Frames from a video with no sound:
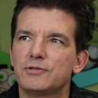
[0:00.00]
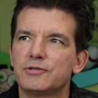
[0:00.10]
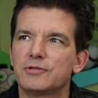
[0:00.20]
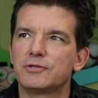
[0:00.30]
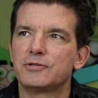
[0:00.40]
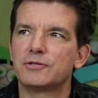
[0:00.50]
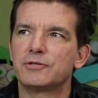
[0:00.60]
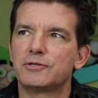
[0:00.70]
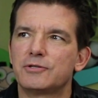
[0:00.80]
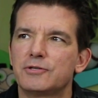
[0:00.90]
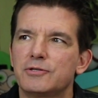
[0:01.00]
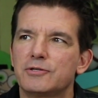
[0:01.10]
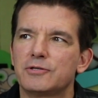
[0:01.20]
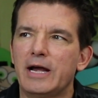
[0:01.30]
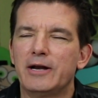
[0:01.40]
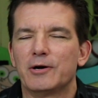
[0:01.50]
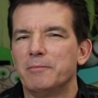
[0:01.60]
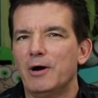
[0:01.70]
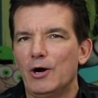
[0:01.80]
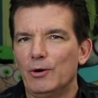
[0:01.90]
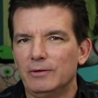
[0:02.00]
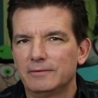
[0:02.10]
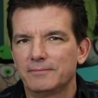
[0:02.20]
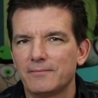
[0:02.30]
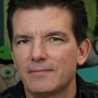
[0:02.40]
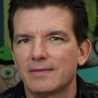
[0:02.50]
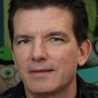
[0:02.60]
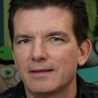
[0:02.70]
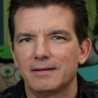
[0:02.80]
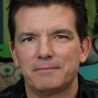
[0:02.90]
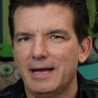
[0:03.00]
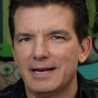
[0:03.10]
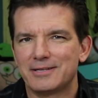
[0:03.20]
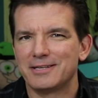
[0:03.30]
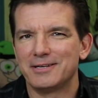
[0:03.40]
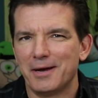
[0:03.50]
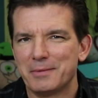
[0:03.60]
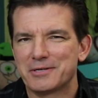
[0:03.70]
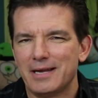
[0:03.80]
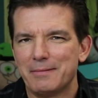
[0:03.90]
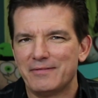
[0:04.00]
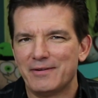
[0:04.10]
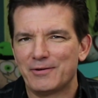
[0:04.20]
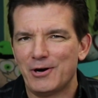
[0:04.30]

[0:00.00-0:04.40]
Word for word: Cidermo. That's the dumbest name I've ever